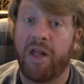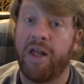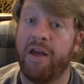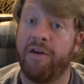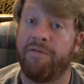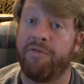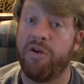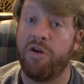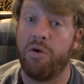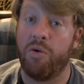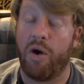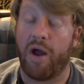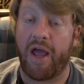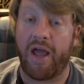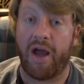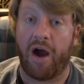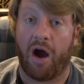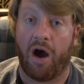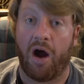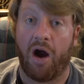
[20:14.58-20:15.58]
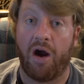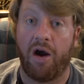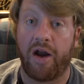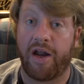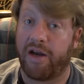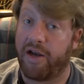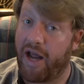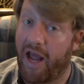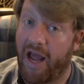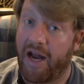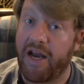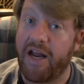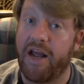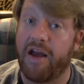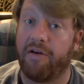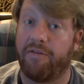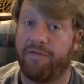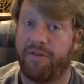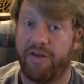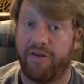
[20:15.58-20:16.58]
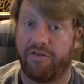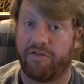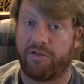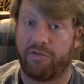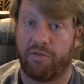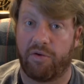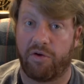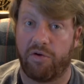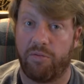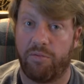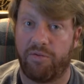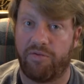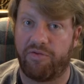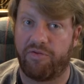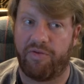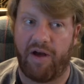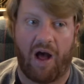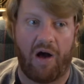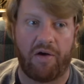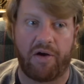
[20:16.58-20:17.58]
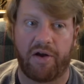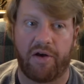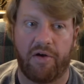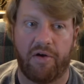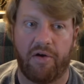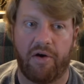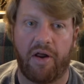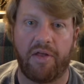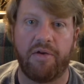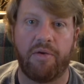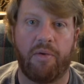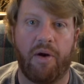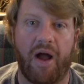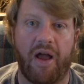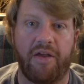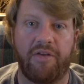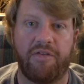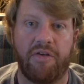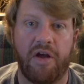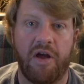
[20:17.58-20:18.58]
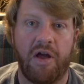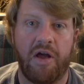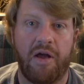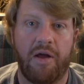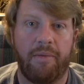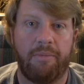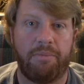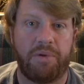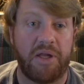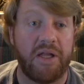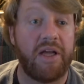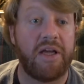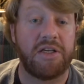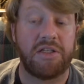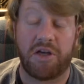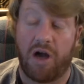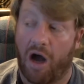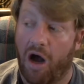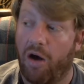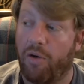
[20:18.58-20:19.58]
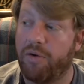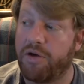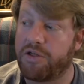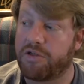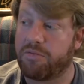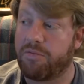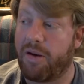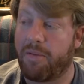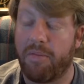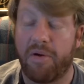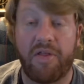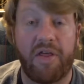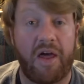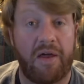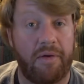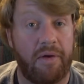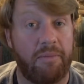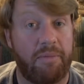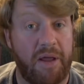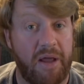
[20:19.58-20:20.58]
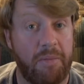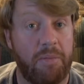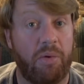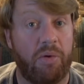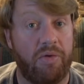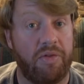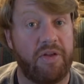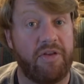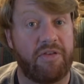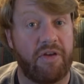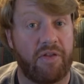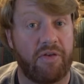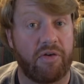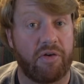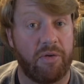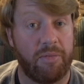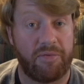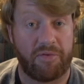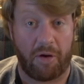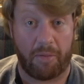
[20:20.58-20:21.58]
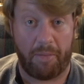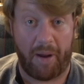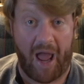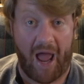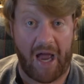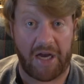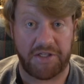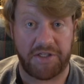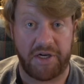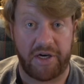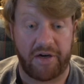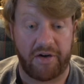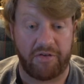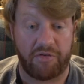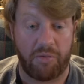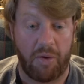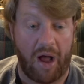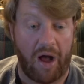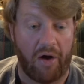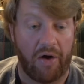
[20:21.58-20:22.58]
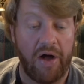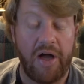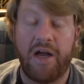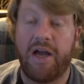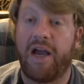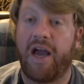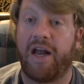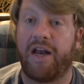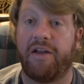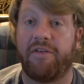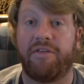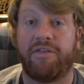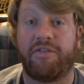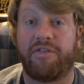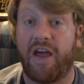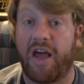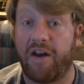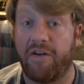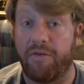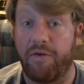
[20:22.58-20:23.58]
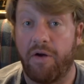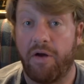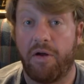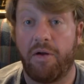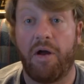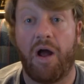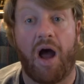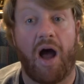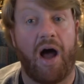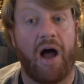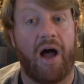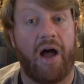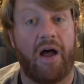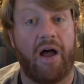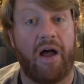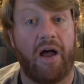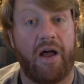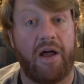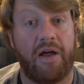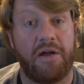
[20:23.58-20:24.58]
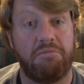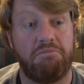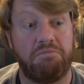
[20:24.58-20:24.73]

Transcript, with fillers: if you are in any of these groups, Falconer or otherwise, please always remember that people in these other groups are passionate as well. And instead of uh,